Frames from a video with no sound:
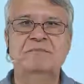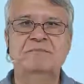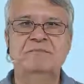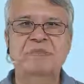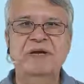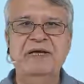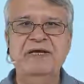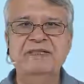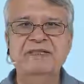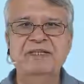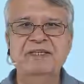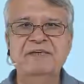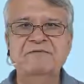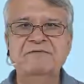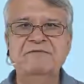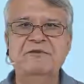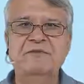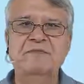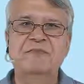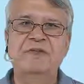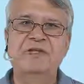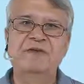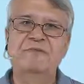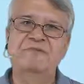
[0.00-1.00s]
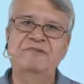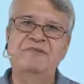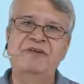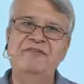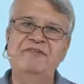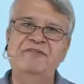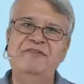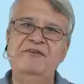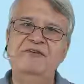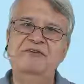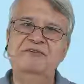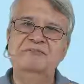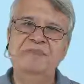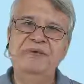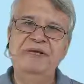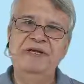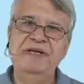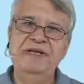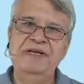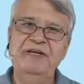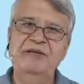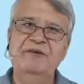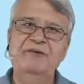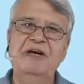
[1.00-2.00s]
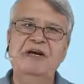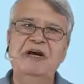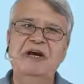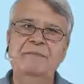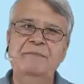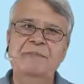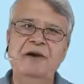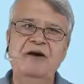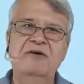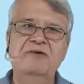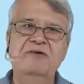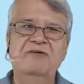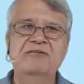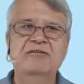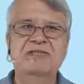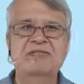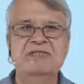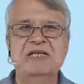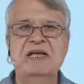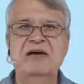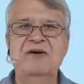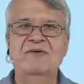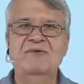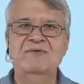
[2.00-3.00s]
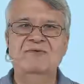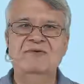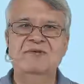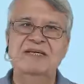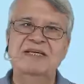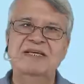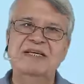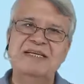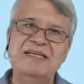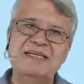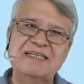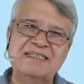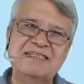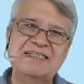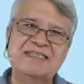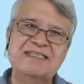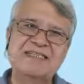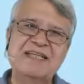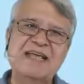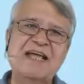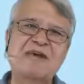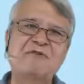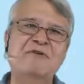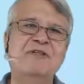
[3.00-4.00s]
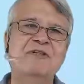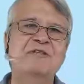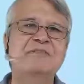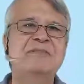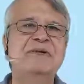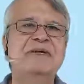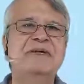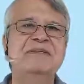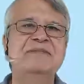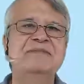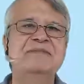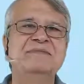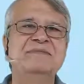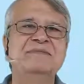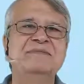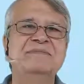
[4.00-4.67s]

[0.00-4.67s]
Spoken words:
pending from the previous video about the sound. Stay with me.